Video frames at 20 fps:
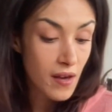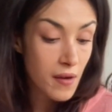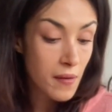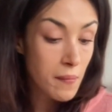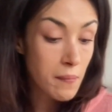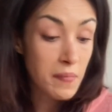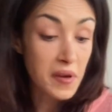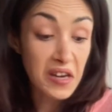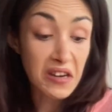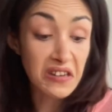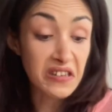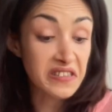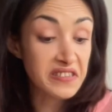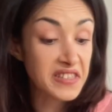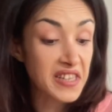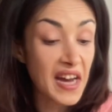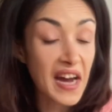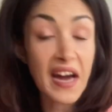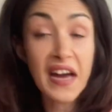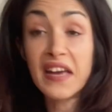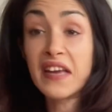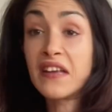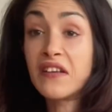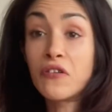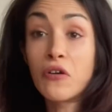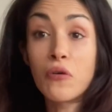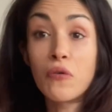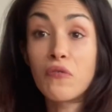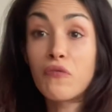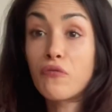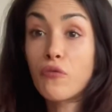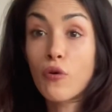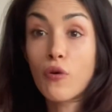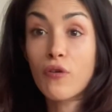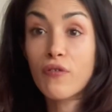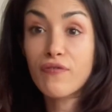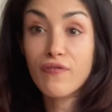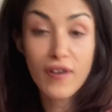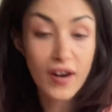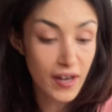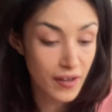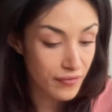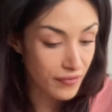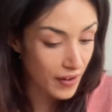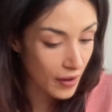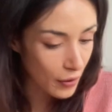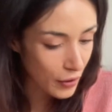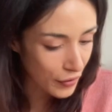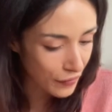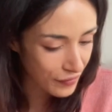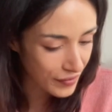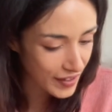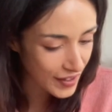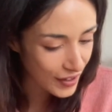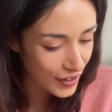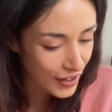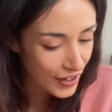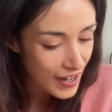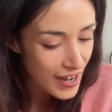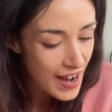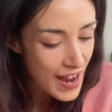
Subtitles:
because I know 4 or 5 out of here.